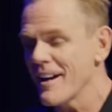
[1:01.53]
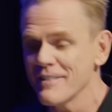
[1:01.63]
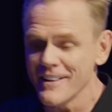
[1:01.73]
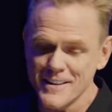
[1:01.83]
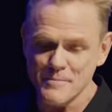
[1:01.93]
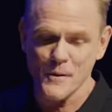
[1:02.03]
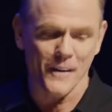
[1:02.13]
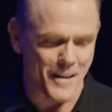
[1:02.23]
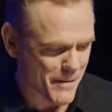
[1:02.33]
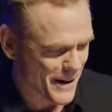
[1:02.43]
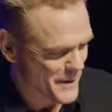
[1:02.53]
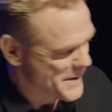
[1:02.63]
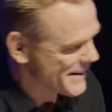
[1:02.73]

Heavy on the moron, by the